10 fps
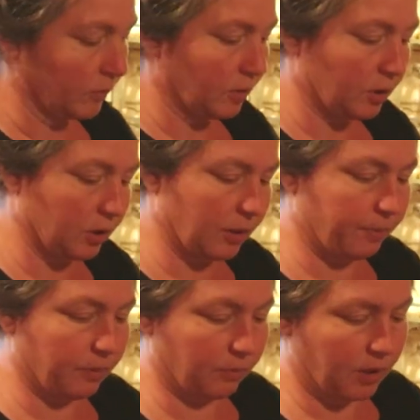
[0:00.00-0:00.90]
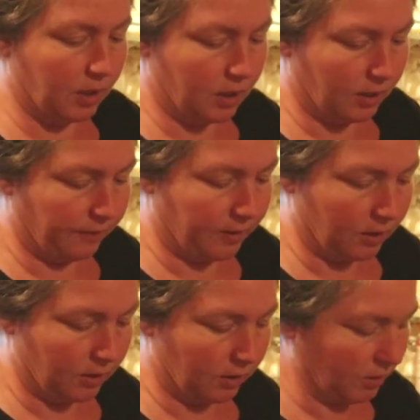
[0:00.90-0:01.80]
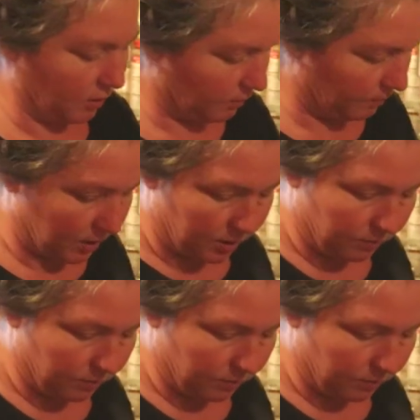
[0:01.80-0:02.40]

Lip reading: Slipping right off here. Might as